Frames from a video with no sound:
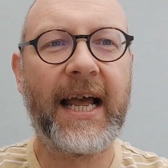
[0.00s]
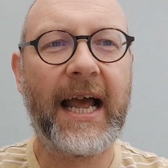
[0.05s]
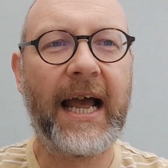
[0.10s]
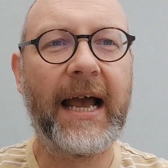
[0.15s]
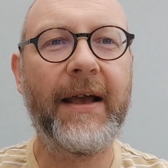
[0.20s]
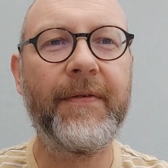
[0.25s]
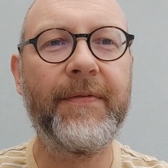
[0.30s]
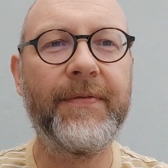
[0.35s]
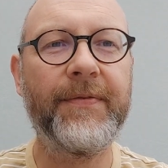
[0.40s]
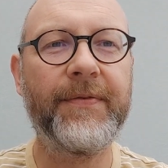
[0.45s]

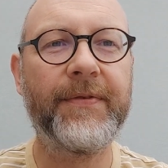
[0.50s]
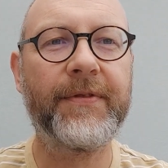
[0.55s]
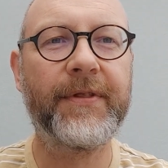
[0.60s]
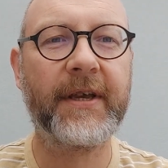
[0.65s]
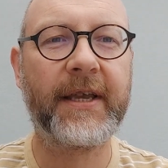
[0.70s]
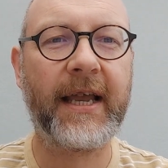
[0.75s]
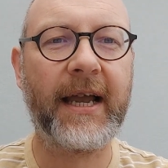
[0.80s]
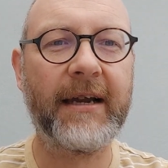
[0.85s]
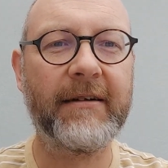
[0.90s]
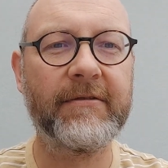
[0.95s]
And
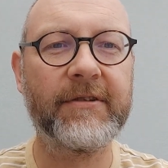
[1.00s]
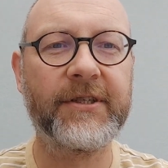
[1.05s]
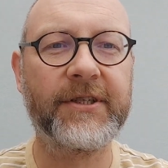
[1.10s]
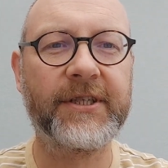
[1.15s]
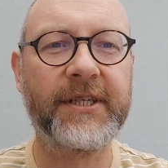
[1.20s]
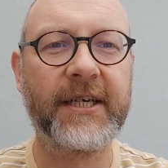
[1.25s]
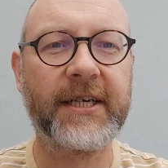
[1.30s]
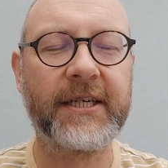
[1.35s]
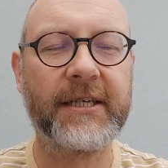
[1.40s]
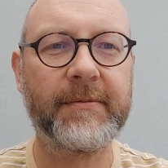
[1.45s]
the current
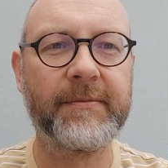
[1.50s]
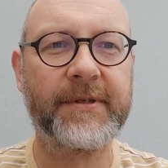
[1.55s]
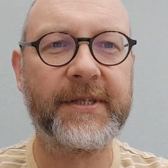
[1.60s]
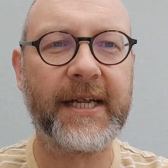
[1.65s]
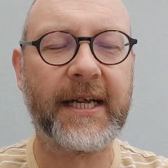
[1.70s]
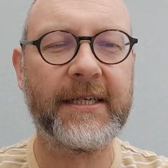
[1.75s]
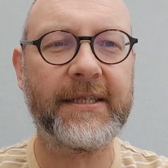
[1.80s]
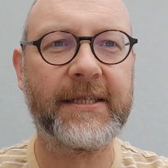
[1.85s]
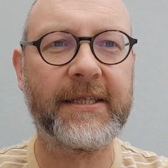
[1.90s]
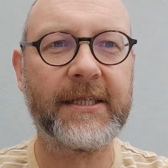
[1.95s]

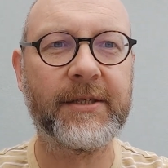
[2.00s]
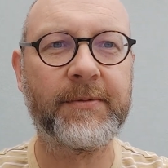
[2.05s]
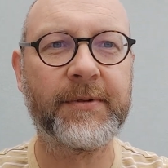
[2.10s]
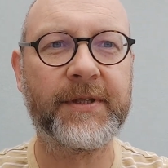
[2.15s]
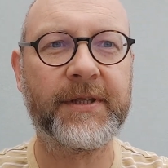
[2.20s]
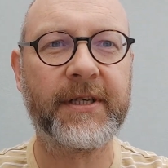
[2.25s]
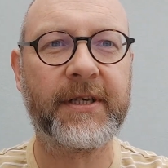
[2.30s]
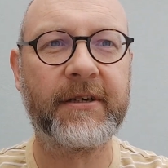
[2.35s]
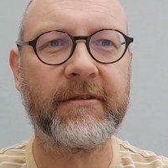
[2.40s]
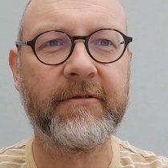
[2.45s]
circumstances
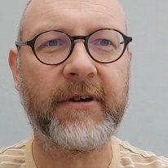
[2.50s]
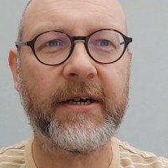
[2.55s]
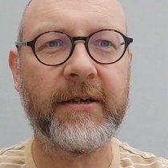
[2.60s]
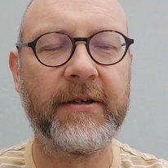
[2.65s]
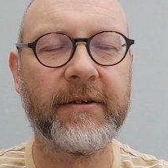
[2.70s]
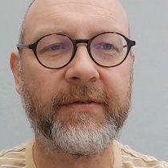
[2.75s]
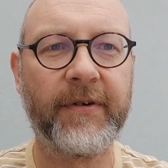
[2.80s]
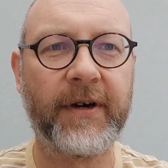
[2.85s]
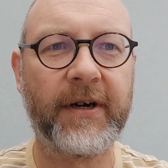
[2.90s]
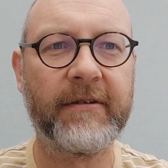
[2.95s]
with the
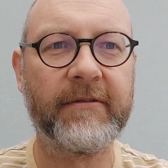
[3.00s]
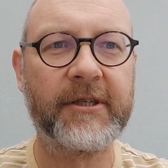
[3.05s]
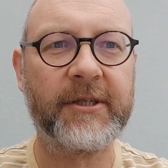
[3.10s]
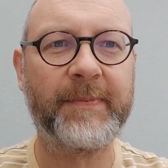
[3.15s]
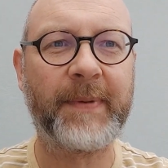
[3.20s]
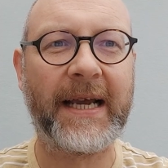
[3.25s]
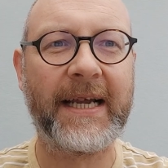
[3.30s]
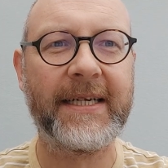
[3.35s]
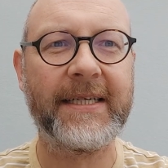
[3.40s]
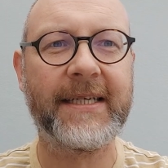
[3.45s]

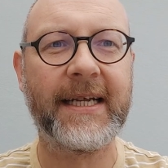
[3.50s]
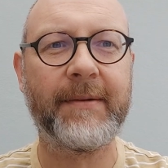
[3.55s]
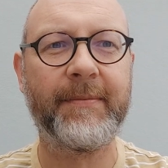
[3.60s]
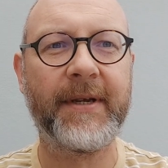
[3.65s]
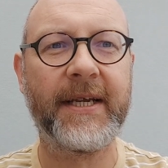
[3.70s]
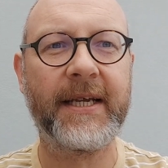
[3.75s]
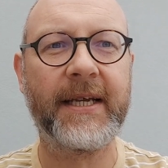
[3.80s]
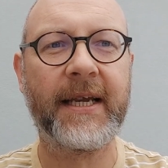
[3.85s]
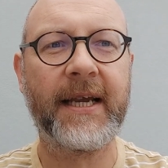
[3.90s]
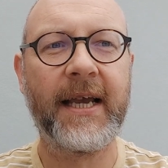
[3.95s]
coronavirus
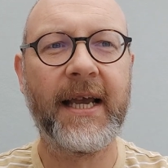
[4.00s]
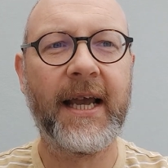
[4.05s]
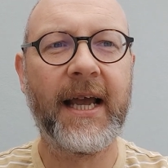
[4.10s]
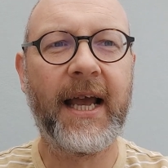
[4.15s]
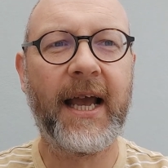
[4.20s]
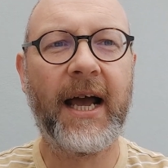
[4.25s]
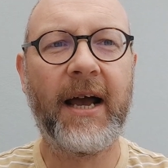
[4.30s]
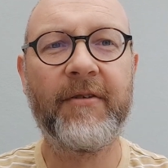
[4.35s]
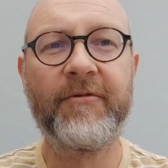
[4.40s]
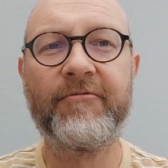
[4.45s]
pandemic
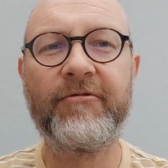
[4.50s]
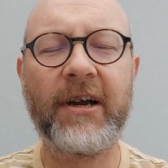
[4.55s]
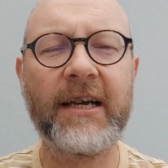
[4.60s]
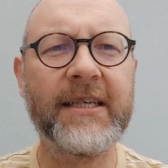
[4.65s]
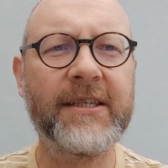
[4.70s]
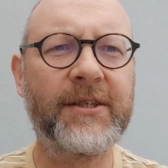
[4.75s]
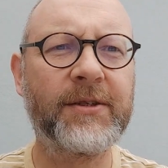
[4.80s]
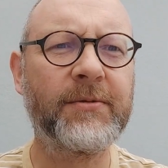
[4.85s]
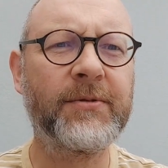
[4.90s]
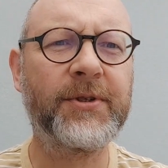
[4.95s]
have
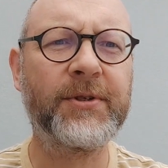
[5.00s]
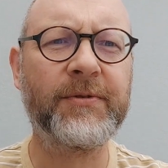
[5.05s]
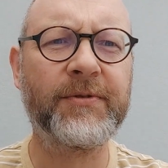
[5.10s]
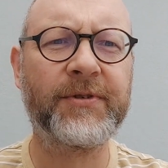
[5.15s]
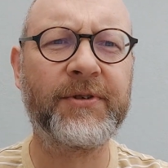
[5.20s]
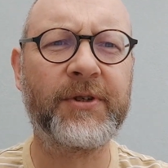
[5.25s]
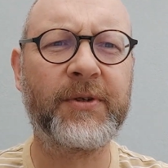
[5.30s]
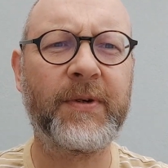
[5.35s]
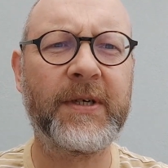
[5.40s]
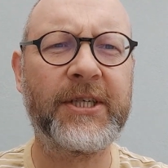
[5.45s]
raised all
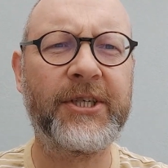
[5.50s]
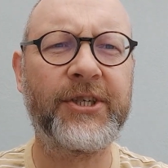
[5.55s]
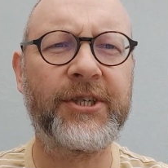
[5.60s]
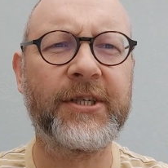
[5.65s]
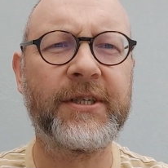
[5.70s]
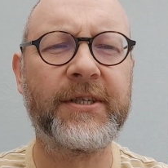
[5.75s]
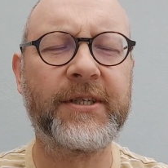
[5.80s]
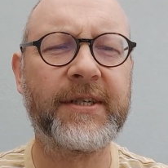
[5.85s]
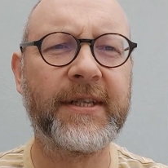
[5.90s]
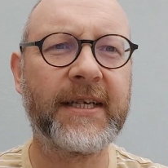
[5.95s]
sorts of
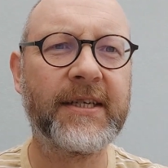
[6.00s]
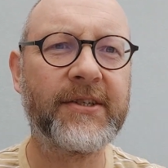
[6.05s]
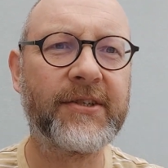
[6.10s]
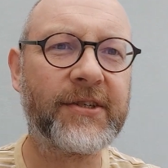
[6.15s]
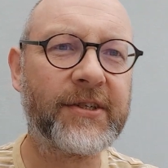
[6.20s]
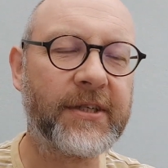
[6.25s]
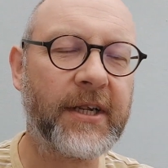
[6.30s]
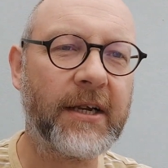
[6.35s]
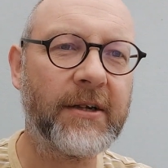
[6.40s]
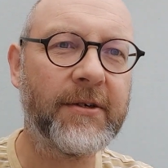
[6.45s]
questions, and there's
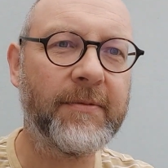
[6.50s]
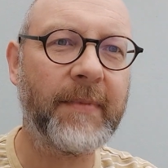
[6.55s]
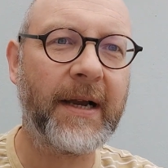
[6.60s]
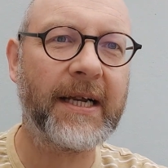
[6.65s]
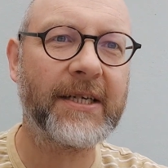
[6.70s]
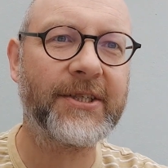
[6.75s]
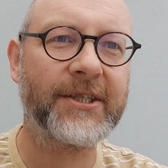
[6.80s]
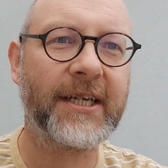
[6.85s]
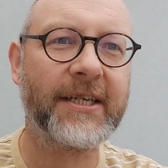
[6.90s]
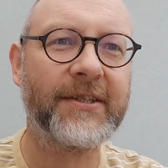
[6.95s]
so
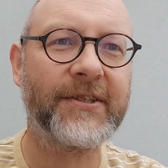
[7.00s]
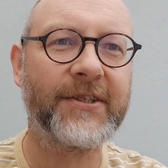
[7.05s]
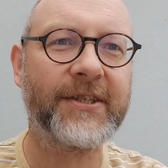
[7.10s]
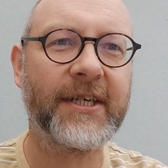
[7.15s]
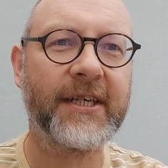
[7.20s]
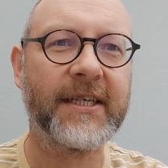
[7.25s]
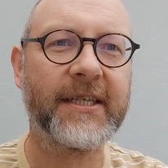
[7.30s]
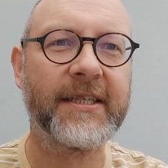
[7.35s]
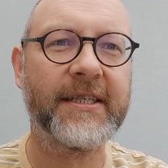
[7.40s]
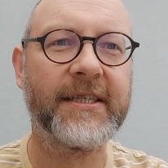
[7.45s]
much
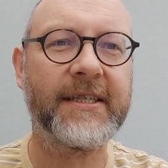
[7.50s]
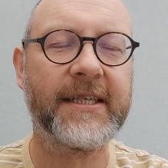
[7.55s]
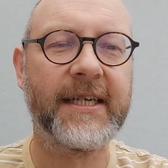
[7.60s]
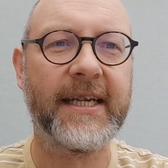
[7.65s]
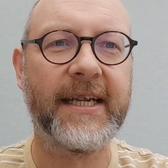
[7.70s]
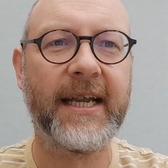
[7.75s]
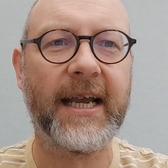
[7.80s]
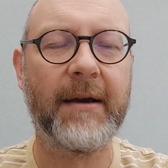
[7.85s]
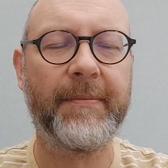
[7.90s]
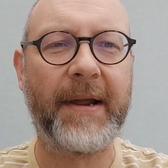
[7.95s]

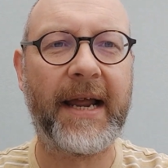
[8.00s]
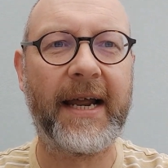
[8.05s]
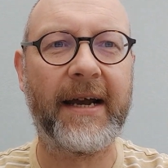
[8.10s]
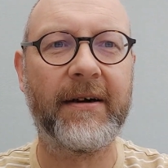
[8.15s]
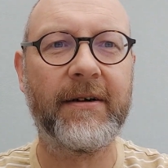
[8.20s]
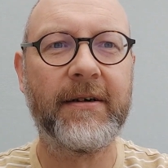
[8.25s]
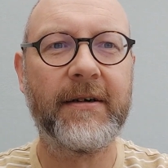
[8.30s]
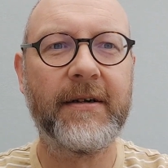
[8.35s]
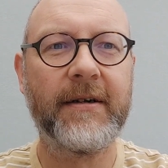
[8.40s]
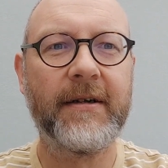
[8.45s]
uncertainty about